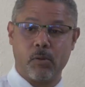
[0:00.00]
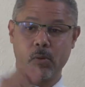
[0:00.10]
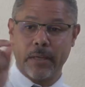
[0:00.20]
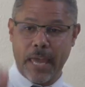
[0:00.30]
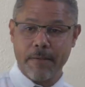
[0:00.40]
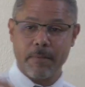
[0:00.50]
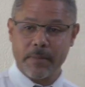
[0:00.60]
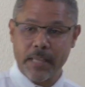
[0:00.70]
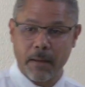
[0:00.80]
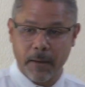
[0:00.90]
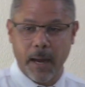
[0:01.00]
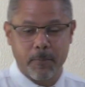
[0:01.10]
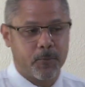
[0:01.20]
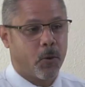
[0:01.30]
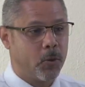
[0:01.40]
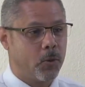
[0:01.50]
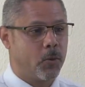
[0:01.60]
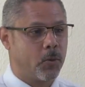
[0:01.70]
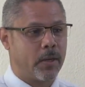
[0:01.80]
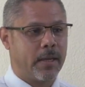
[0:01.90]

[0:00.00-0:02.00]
who gave himself up for you,